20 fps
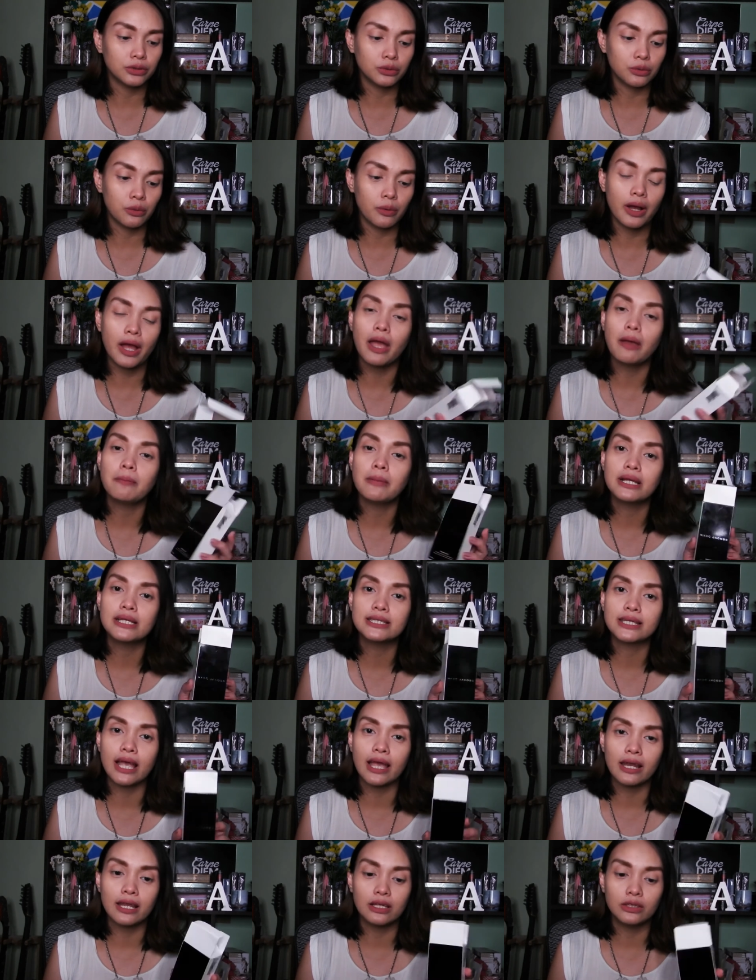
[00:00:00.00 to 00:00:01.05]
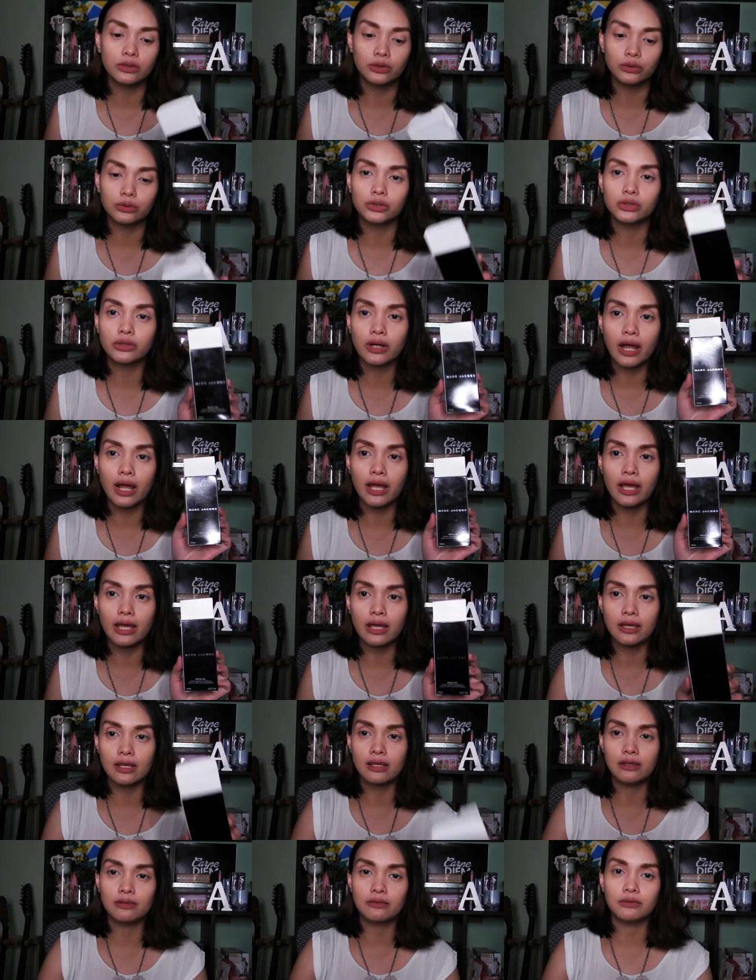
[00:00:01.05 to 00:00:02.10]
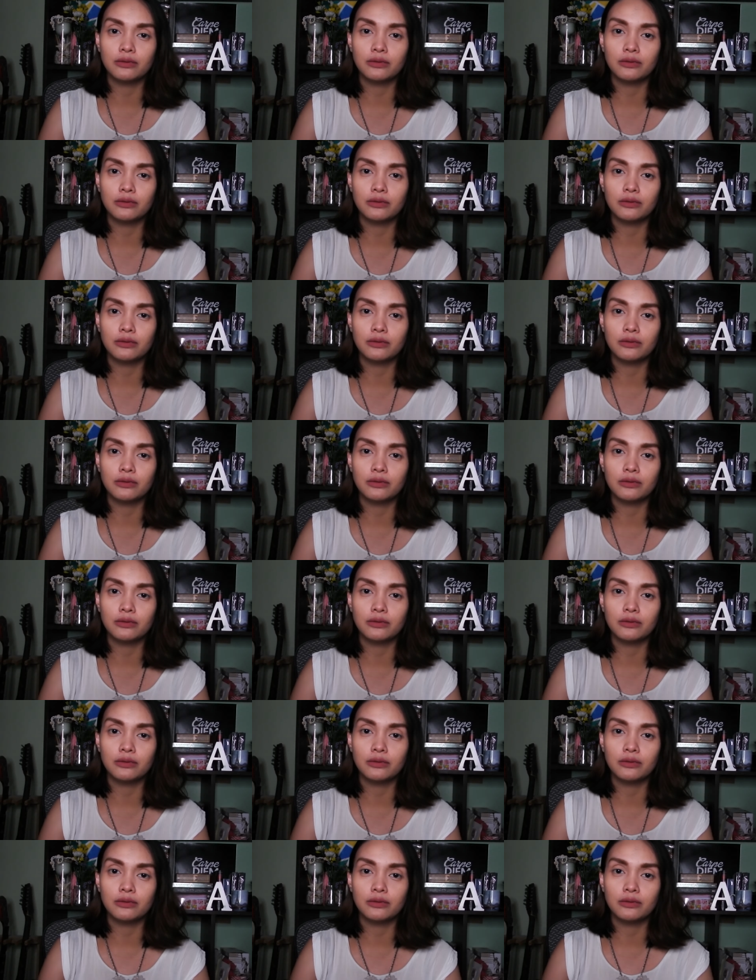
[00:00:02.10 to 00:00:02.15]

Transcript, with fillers: So, I'm excited to try...